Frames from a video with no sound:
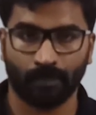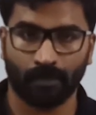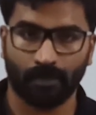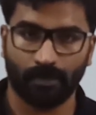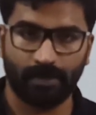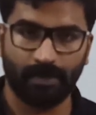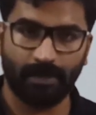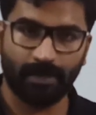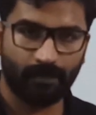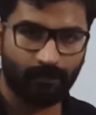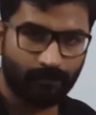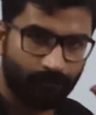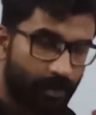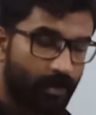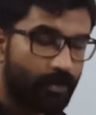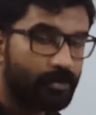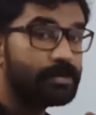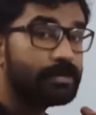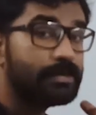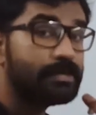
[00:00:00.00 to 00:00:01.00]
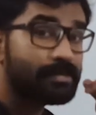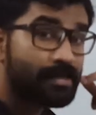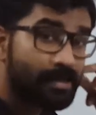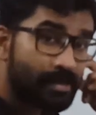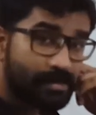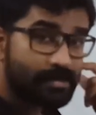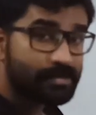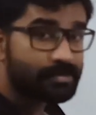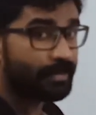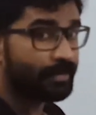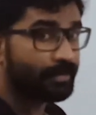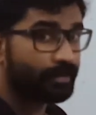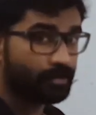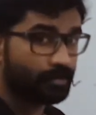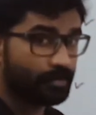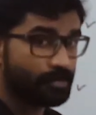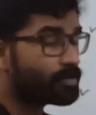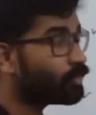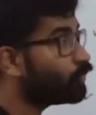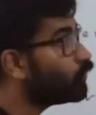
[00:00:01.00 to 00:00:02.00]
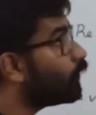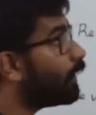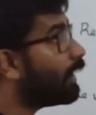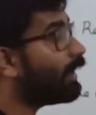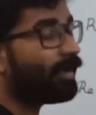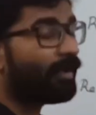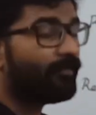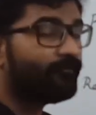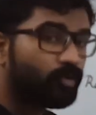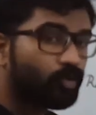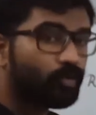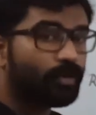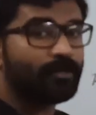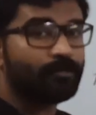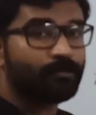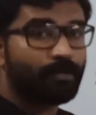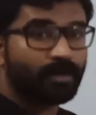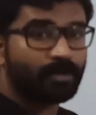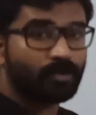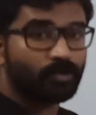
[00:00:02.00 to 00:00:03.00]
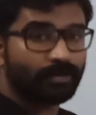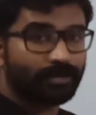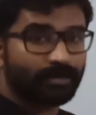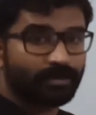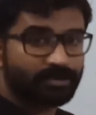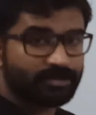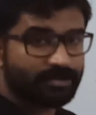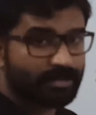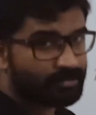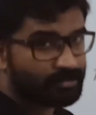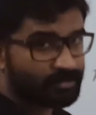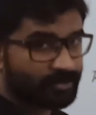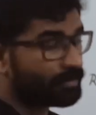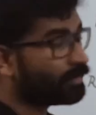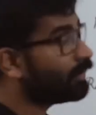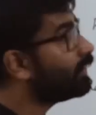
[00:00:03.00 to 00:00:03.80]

Okay? Because it is a cycle, so you have to get back to the initial state.